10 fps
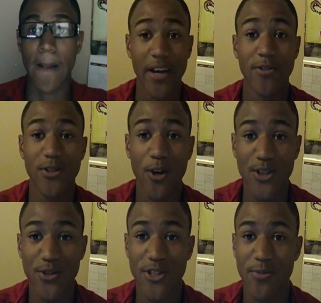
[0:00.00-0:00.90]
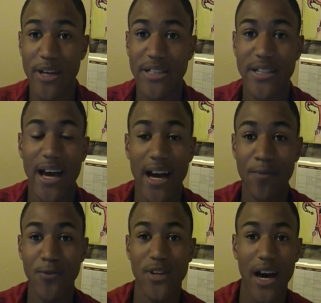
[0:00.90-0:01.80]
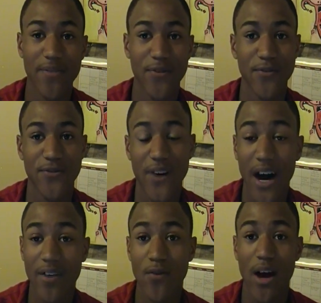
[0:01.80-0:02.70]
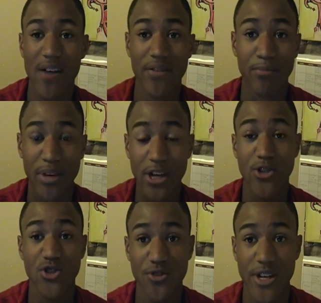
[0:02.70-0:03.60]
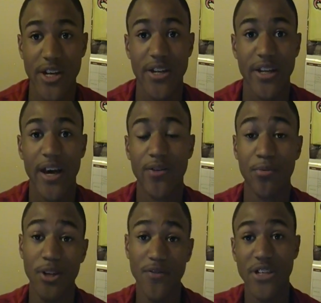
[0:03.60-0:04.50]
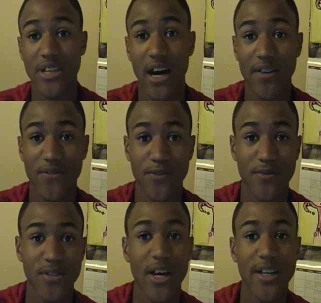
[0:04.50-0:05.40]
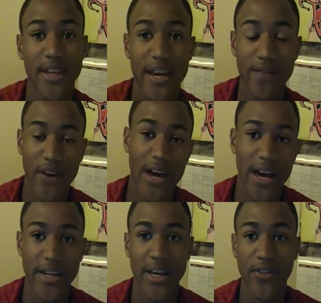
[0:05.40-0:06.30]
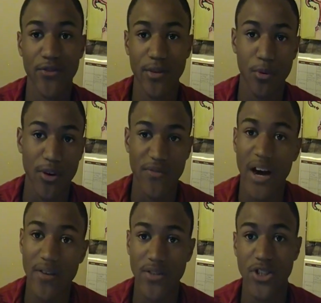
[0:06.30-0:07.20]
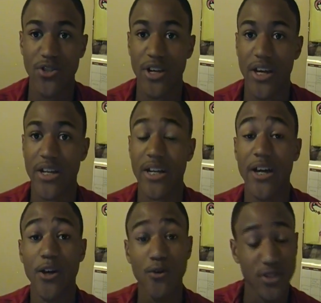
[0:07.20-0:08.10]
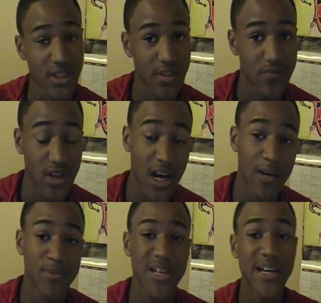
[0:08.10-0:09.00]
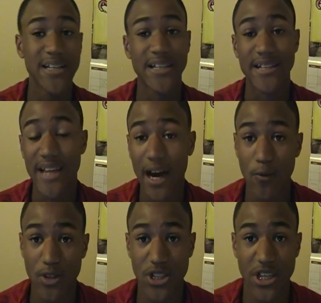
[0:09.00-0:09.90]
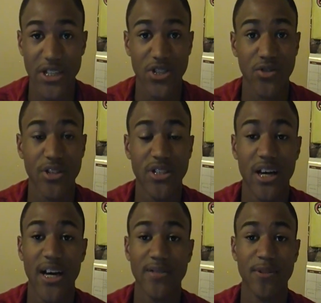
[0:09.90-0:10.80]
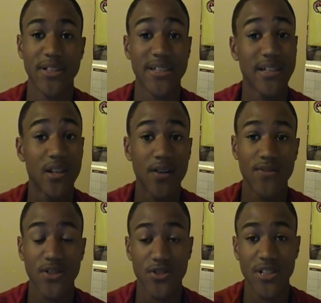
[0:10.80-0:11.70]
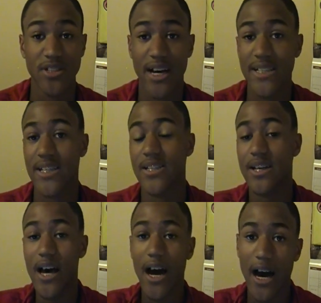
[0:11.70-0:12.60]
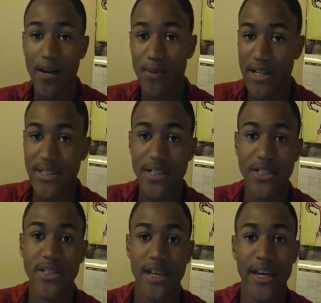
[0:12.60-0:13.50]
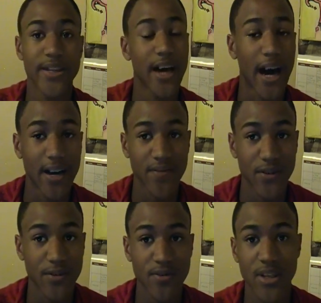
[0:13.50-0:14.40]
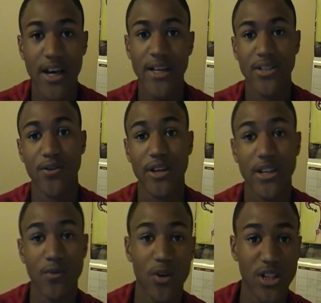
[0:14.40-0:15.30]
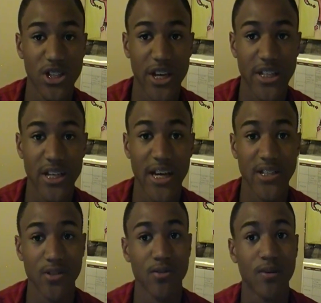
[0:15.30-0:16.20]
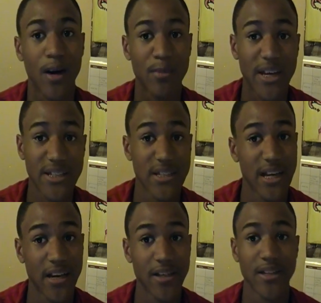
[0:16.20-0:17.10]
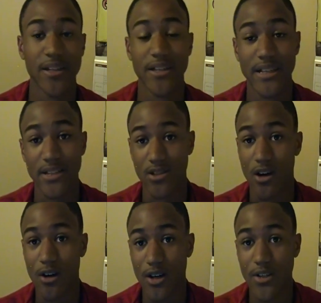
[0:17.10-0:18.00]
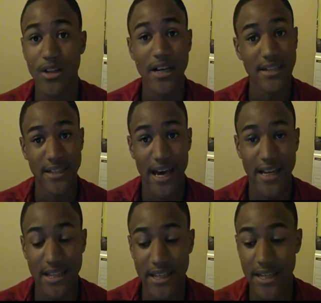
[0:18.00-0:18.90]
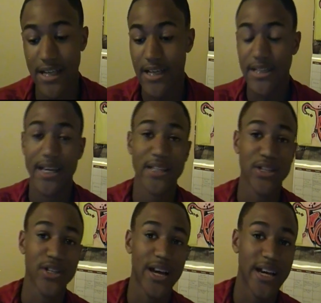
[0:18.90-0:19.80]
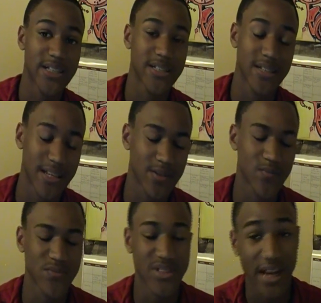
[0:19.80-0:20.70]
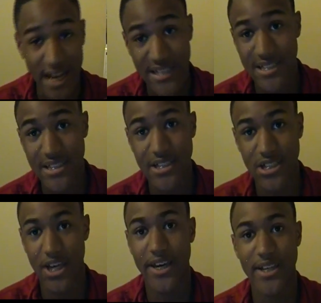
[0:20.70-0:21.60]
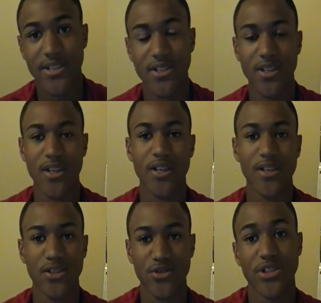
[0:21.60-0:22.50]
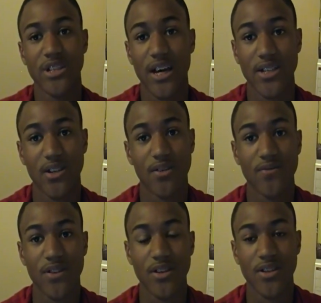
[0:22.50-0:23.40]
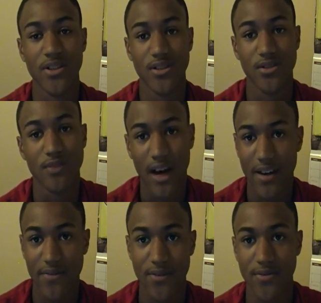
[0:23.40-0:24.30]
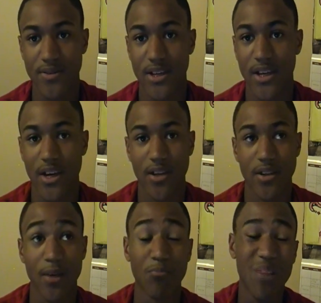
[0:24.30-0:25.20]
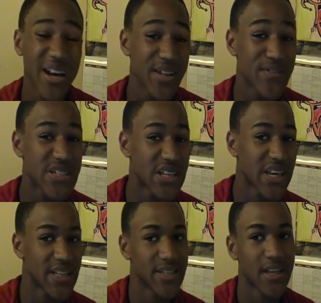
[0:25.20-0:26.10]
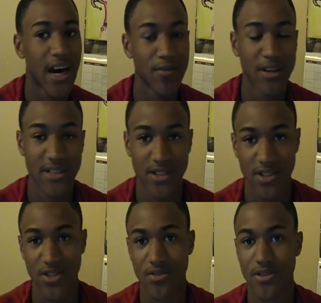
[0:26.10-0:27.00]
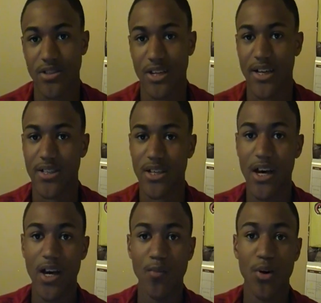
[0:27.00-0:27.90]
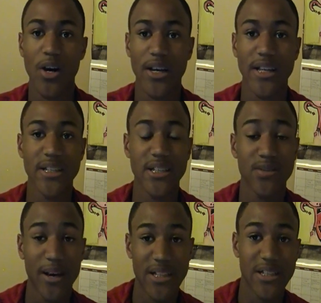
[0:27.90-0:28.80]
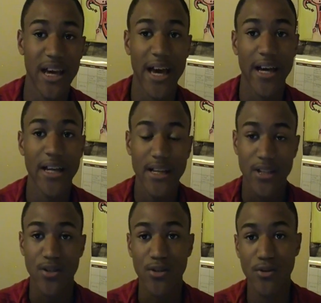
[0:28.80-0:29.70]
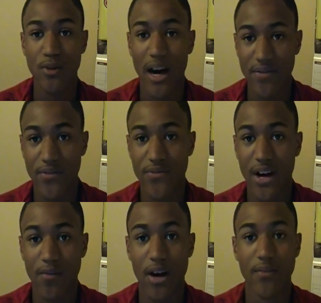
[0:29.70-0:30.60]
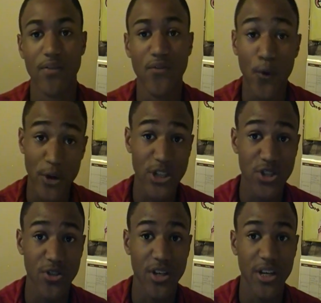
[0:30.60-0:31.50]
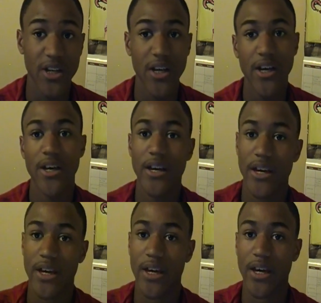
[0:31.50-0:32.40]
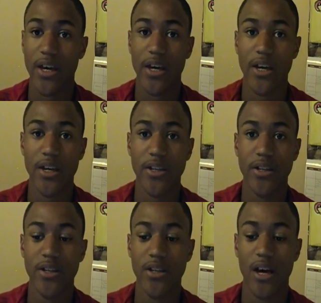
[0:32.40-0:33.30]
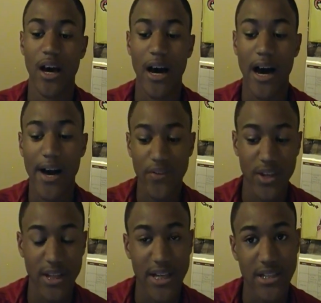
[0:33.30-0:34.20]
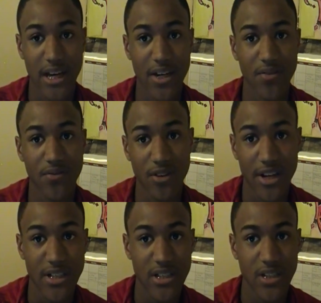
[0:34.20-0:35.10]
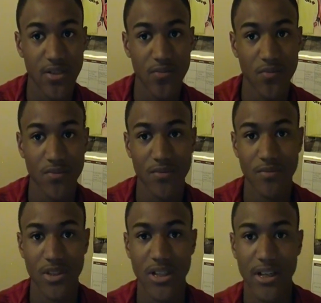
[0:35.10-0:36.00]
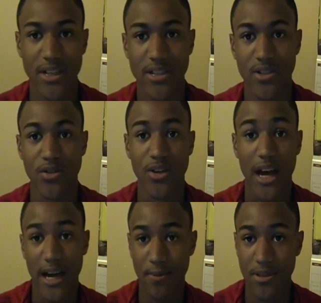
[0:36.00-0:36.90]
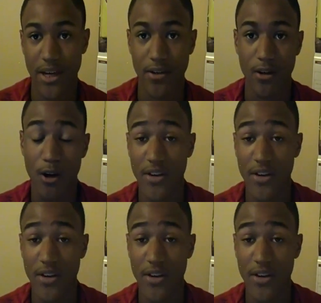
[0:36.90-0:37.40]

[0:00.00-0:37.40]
Now, it is also expected that Apple's iPhone 5 will have a bigger screen. Now, the previous iPhones, they've had a 3.5-inch screen, and I know Steve Jobs did not want to change the screen size because he loves the screen size on the iPod Touches and the iPhones, so he didn't want to change that. So I'm guessing now that he's gone, sadly, that they're going to actually change the screen size of the new iPhones, and they might even change the iPod Touch's screen size. But it is expected that the new iPhone 5 will have a 4-inch screen, and I think that's kind of crazy because the apps that are